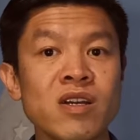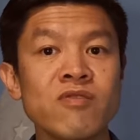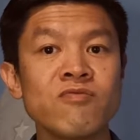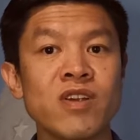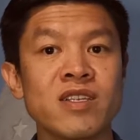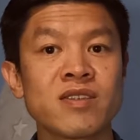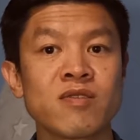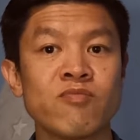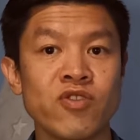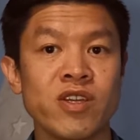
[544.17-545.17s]
why
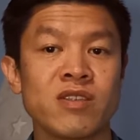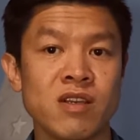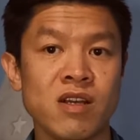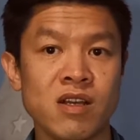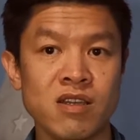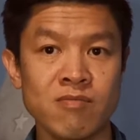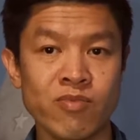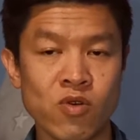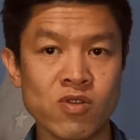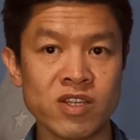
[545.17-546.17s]
rest breaks are
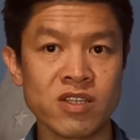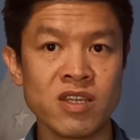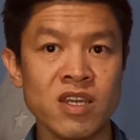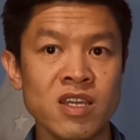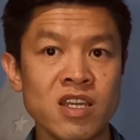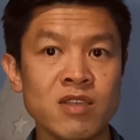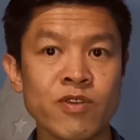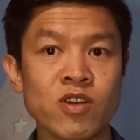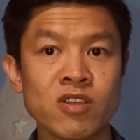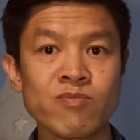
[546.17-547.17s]
important is
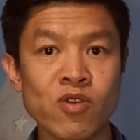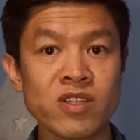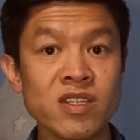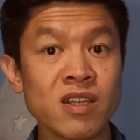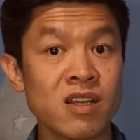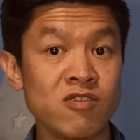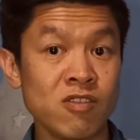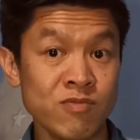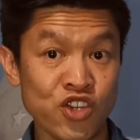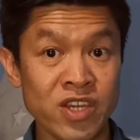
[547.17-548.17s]
because bodies are
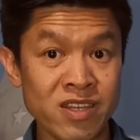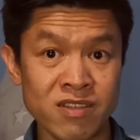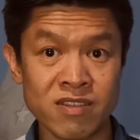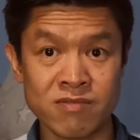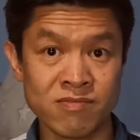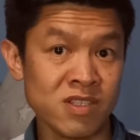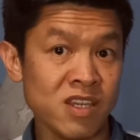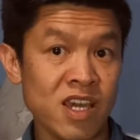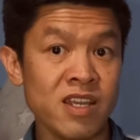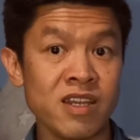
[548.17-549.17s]
not machines
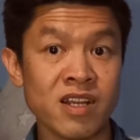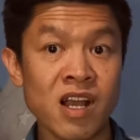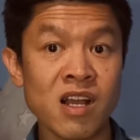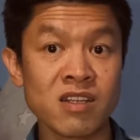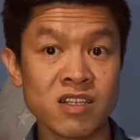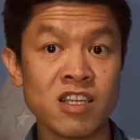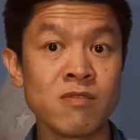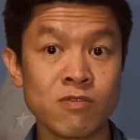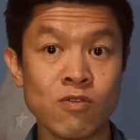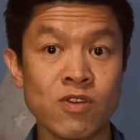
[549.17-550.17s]
and it can't
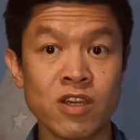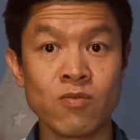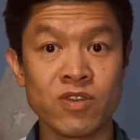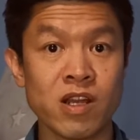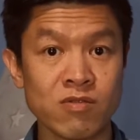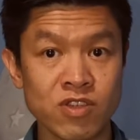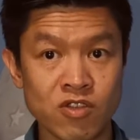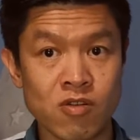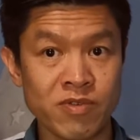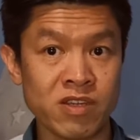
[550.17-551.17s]
keep going without
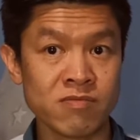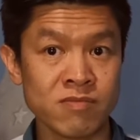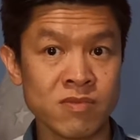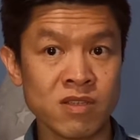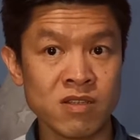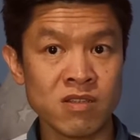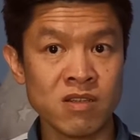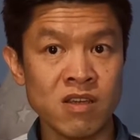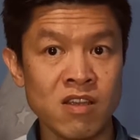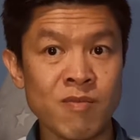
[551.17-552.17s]
stopping.
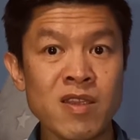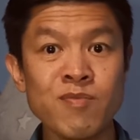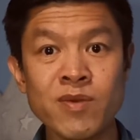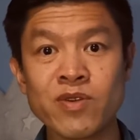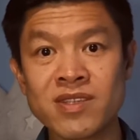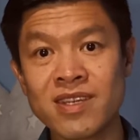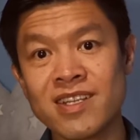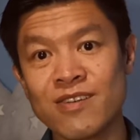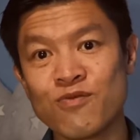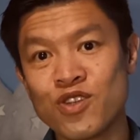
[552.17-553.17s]
Many people
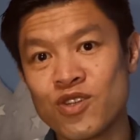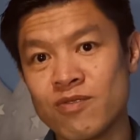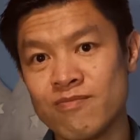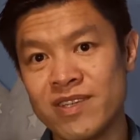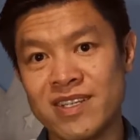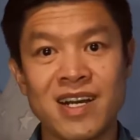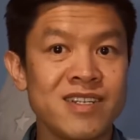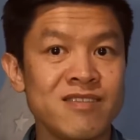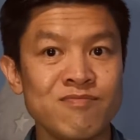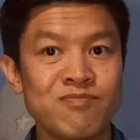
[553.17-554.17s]
say that we should be
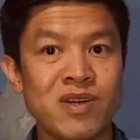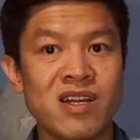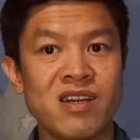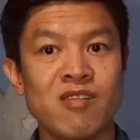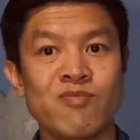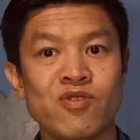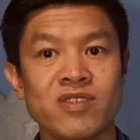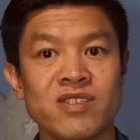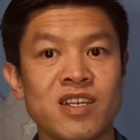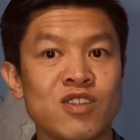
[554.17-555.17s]
guided by our
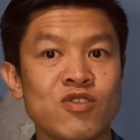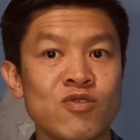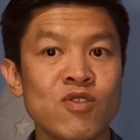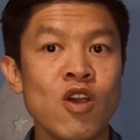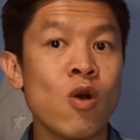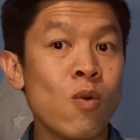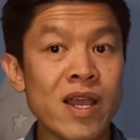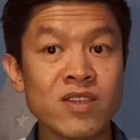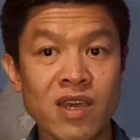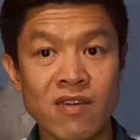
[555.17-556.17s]
bodies as to
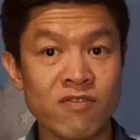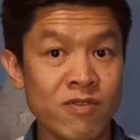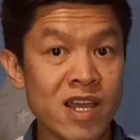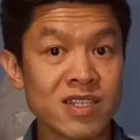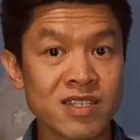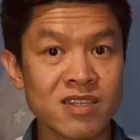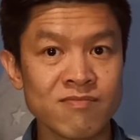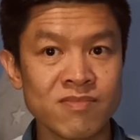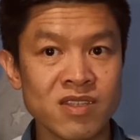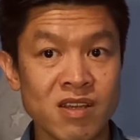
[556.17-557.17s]
when to have a rest.
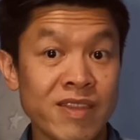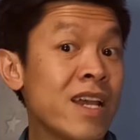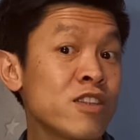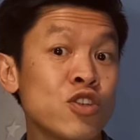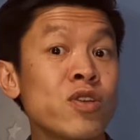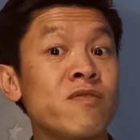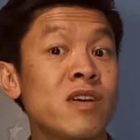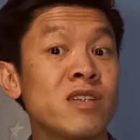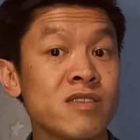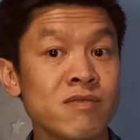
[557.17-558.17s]
Now, that is good
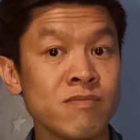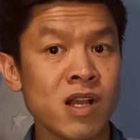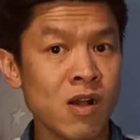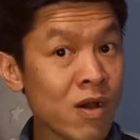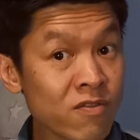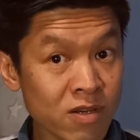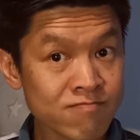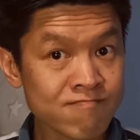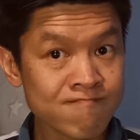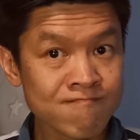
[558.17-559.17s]
advice. However,